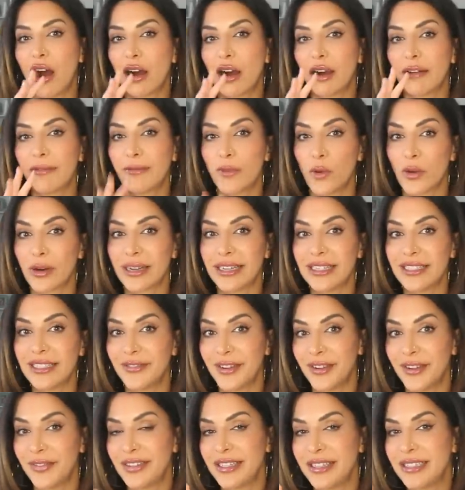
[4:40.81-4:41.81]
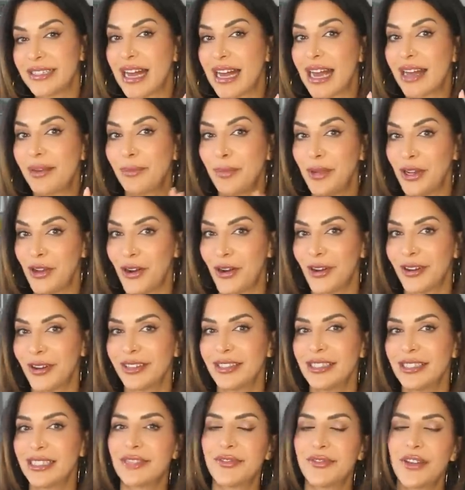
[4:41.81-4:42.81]
our forties, fifties, and
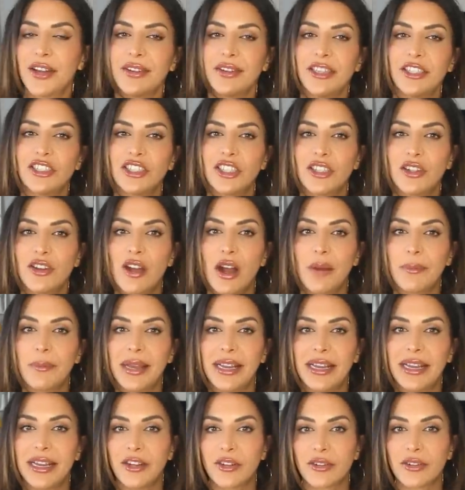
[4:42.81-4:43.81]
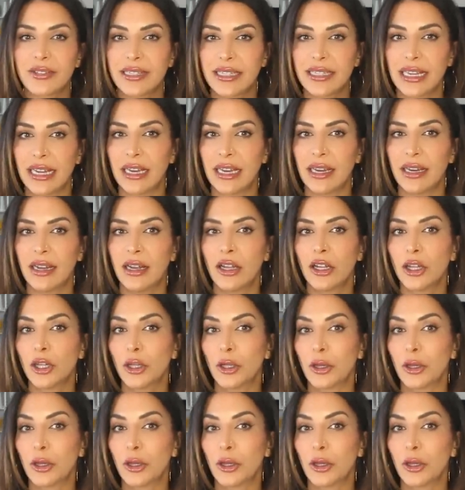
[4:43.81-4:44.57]
beyond is foundation not making your skin